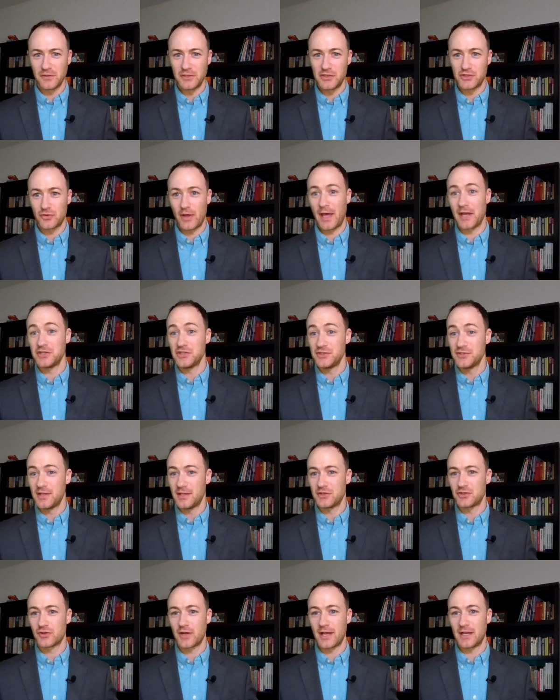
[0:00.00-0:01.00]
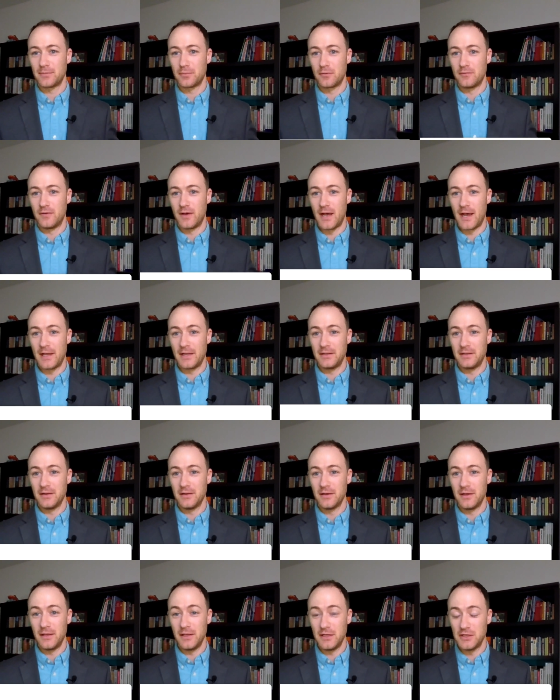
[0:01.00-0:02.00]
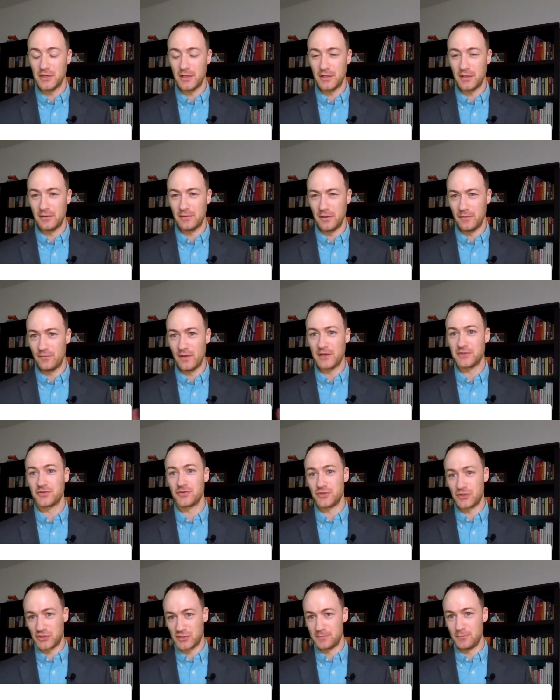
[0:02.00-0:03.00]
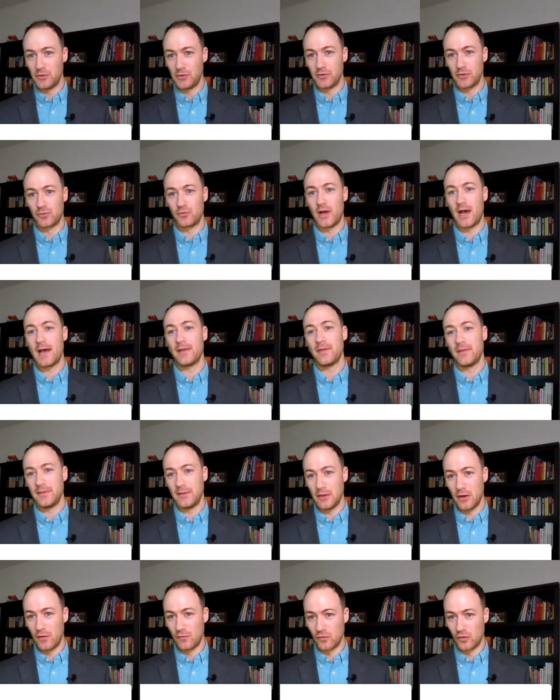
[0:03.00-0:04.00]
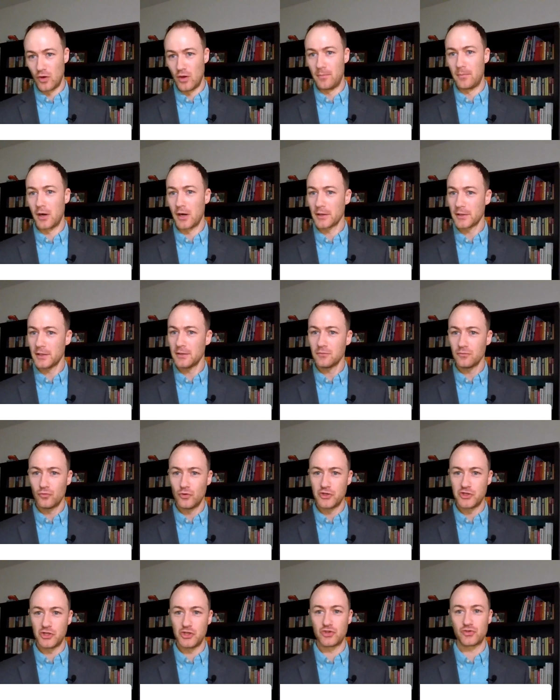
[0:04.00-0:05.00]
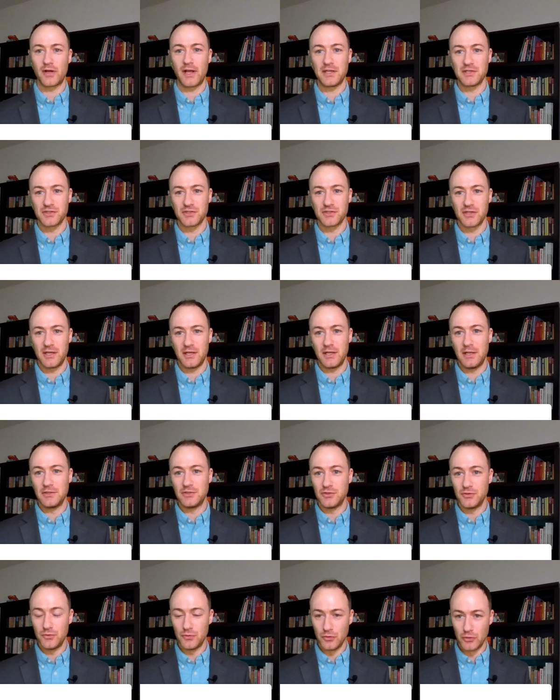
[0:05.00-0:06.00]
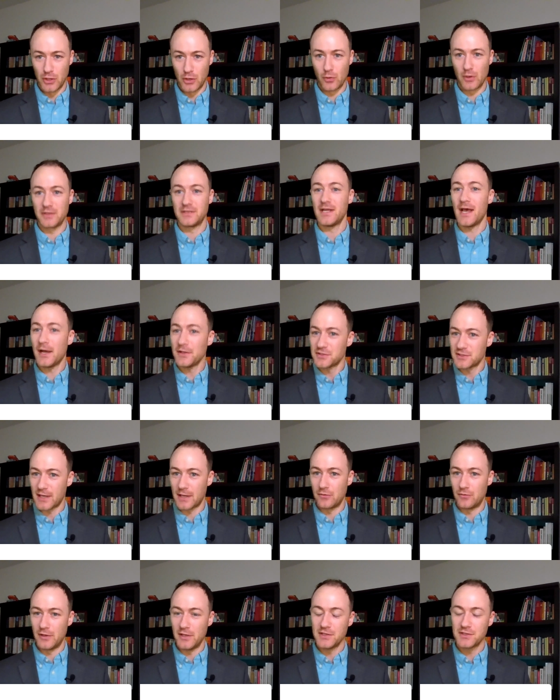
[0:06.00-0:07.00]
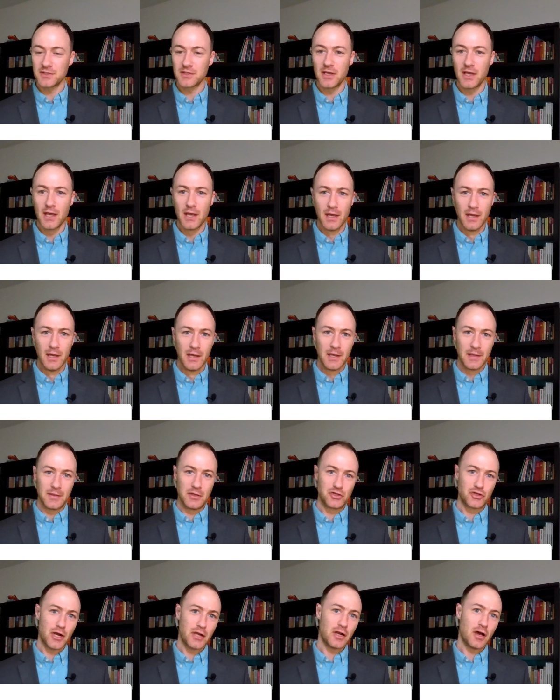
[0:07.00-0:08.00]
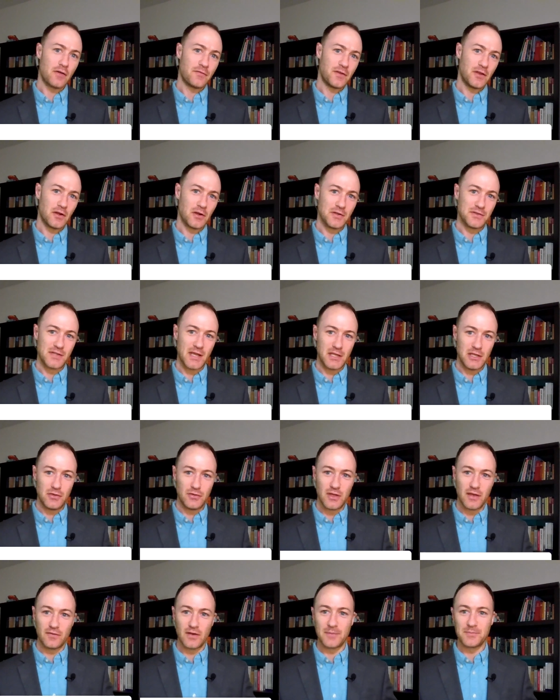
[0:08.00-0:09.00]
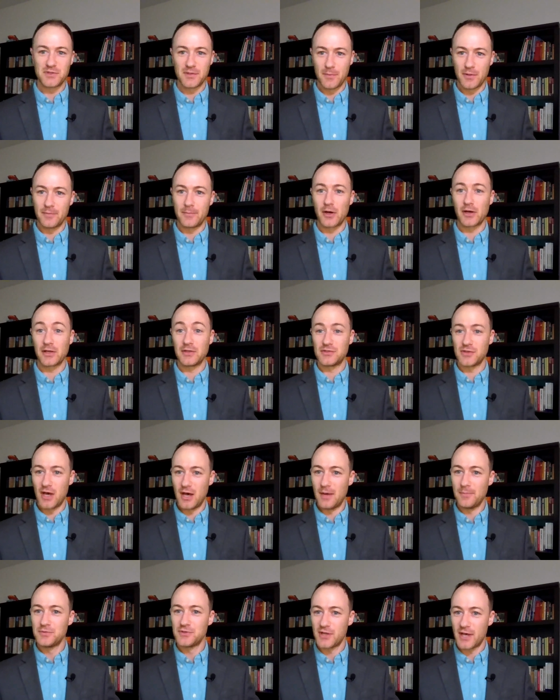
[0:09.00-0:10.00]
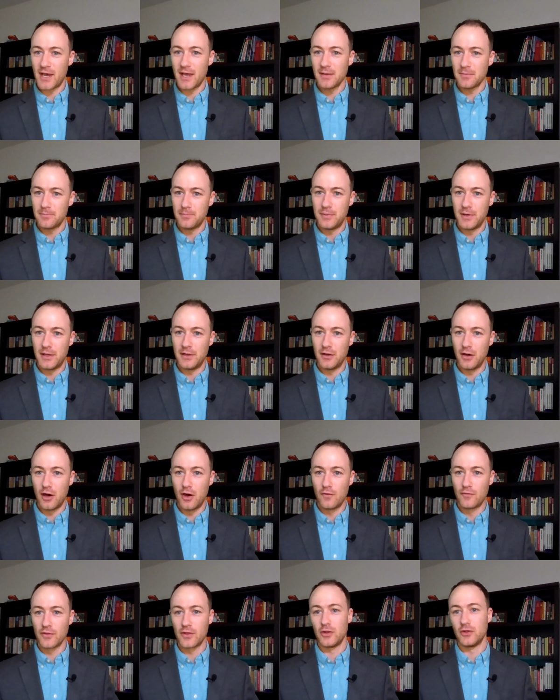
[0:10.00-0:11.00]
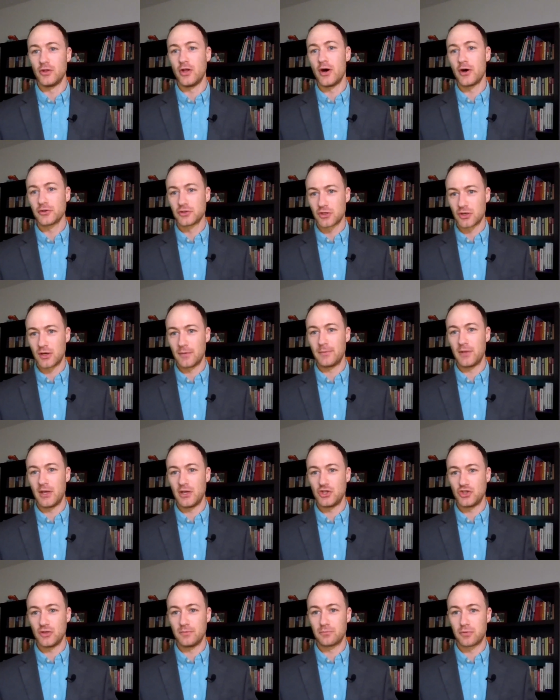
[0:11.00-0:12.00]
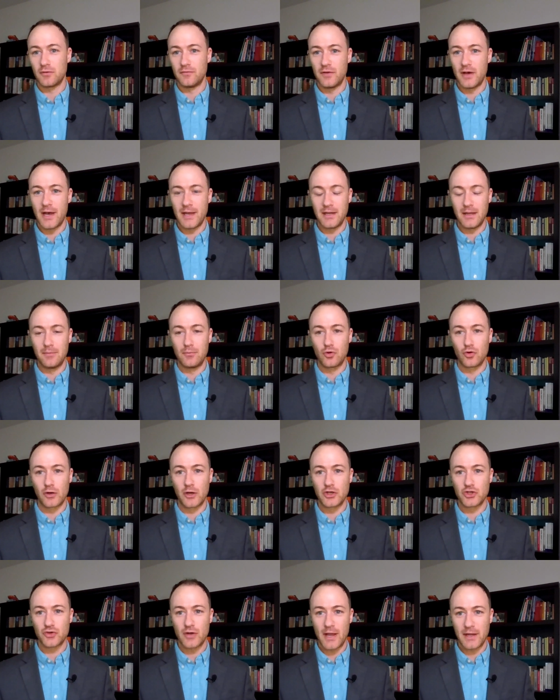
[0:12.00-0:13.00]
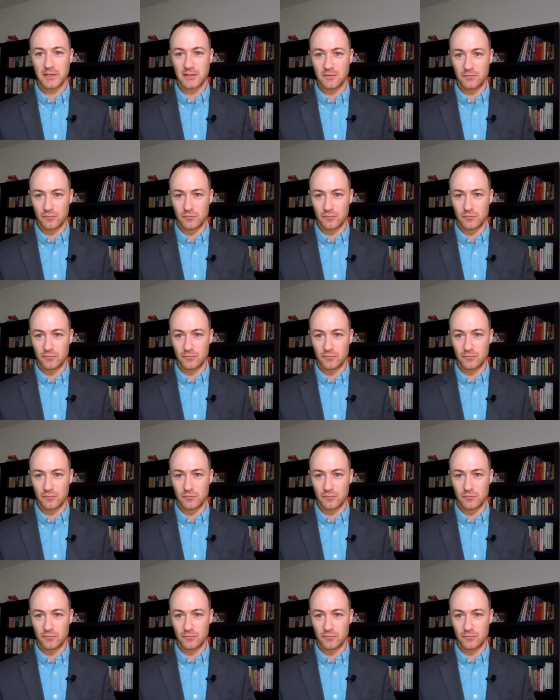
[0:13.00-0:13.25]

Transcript: strategies that try to provide uh, investors a smoother ride than the overall market, which should translate into lower downside risk, the trade off here is that you give up some of the market's upside, but over the long term, they should provide a more attractive